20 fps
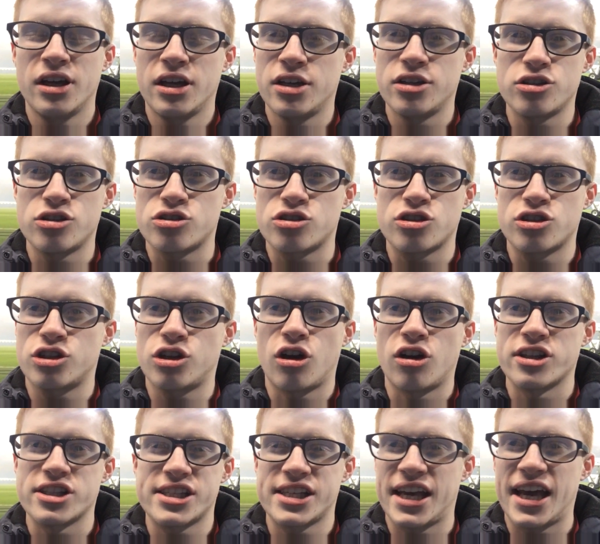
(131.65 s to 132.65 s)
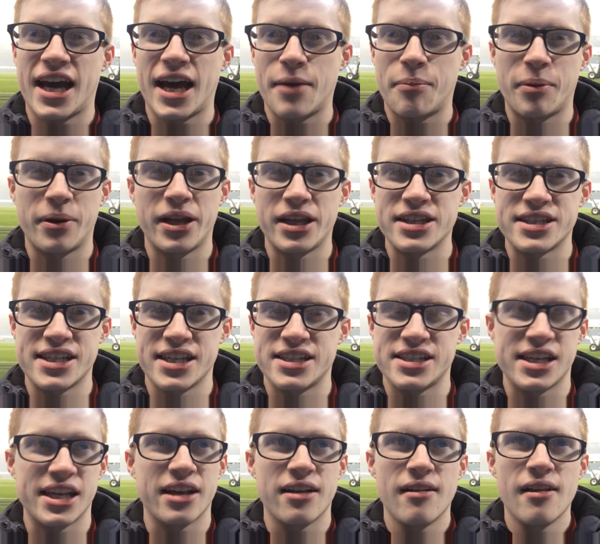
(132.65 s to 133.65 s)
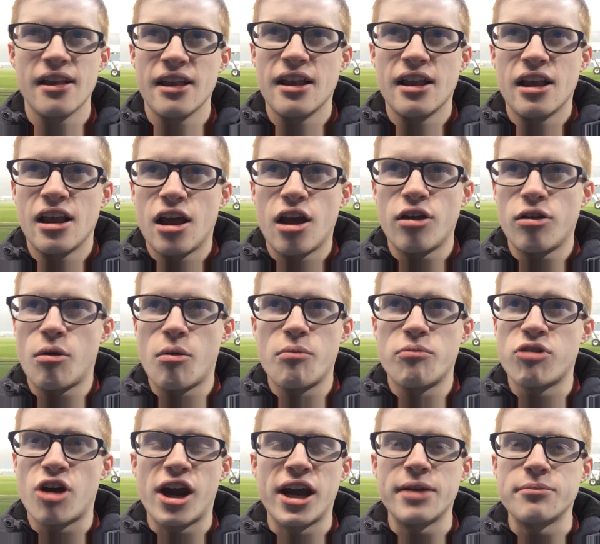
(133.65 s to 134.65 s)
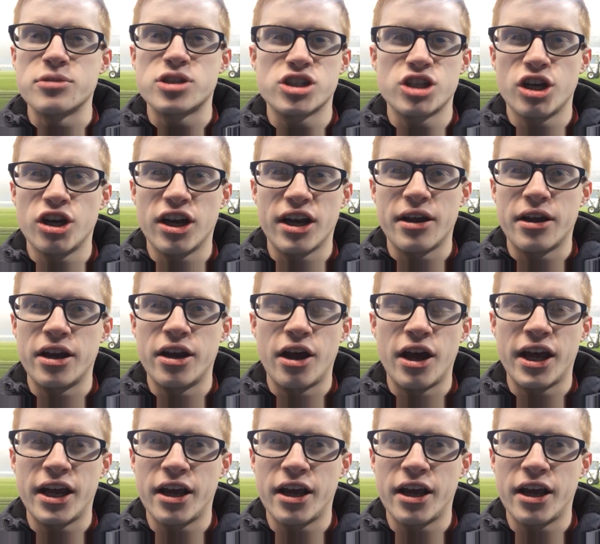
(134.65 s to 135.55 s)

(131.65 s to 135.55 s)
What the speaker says: You just can't see it happening. City, Raheem Sterling,